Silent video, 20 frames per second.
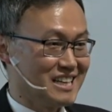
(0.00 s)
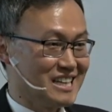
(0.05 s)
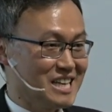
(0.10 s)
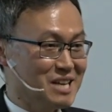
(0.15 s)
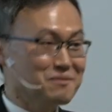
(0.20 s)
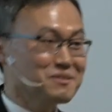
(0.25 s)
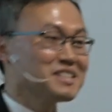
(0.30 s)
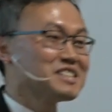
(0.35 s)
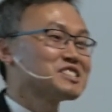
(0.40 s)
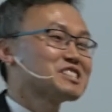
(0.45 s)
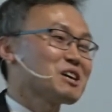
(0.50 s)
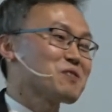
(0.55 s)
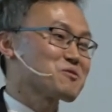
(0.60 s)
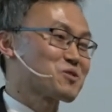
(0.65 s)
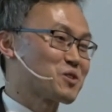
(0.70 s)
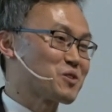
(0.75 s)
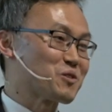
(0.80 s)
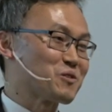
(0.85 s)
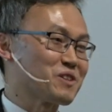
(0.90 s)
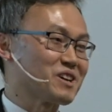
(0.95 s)
Even in
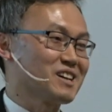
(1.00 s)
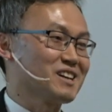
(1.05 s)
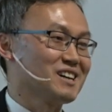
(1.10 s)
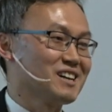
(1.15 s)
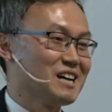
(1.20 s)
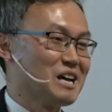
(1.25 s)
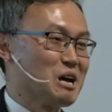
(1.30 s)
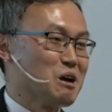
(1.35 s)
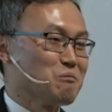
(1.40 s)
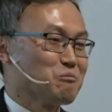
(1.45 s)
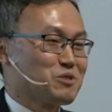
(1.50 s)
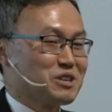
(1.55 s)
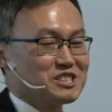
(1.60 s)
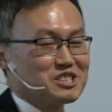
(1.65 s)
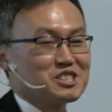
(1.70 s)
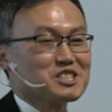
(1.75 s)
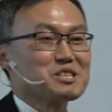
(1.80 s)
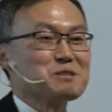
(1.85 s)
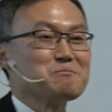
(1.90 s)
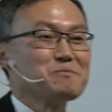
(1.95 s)
South Korea,
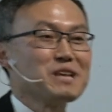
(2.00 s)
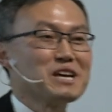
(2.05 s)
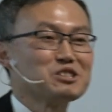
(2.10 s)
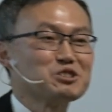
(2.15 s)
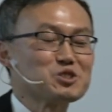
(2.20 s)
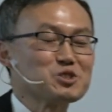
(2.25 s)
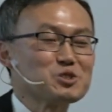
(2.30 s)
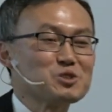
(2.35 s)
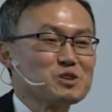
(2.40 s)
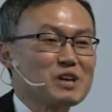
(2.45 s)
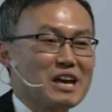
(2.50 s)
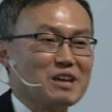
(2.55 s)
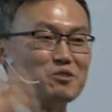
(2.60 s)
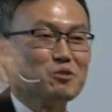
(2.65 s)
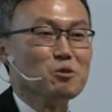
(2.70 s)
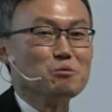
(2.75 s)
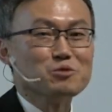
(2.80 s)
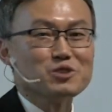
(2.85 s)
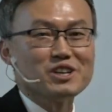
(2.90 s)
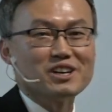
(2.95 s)
President Kim Dae-jung and
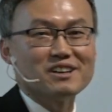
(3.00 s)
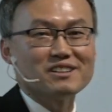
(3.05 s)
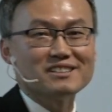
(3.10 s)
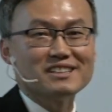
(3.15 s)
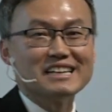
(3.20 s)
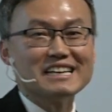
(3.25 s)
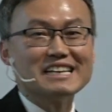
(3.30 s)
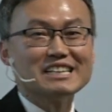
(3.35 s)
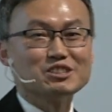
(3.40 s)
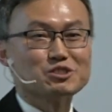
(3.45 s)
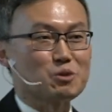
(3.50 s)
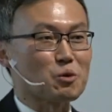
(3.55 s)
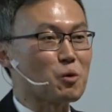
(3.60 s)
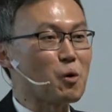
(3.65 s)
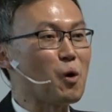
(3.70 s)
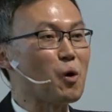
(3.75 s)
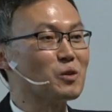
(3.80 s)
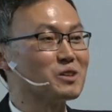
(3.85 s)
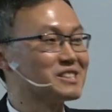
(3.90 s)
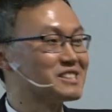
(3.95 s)
Roh Moo-hyun,
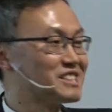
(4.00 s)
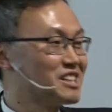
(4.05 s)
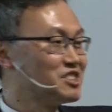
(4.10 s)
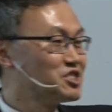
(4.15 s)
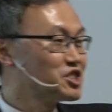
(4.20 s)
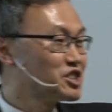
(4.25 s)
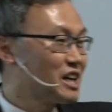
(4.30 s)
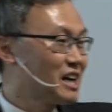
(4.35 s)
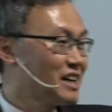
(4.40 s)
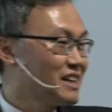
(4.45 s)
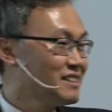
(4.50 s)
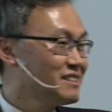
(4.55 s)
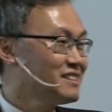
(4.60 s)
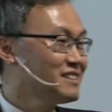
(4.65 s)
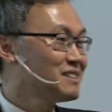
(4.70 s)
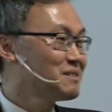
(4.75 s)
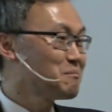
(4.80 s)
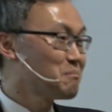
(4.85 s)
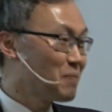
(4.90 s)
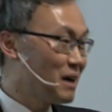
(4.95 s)
so-called sunshine
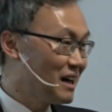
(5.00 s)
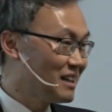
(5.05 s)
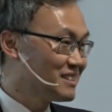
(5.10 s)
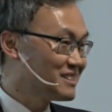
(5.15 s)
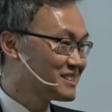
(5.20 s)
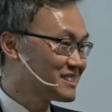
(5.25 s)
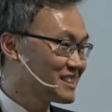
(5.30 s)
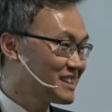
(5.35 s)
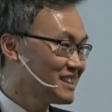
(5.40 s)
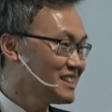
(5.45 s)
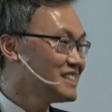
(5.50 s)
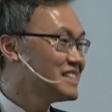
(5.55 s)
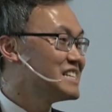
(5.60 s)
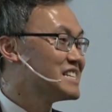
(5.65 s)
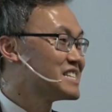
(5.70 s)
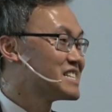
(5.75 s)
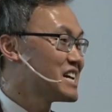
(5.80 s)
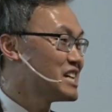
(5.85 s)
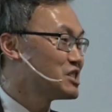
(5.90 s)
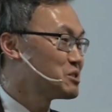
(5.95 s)
policy,
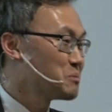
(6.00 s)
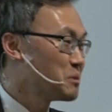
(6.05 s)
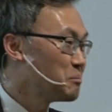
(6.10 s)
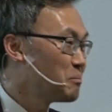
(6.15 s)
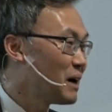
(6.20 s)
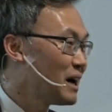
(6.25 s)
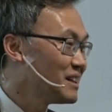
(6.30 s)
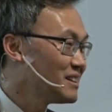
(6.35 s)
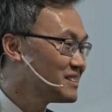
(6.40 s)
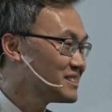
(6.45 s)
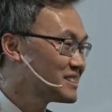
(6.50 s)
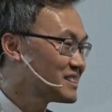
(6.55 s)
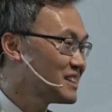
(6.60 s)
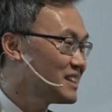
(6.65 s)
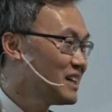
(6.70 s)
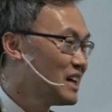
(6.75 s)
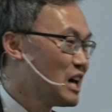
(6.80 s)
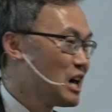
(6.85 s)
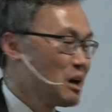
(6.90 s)
engagement policy,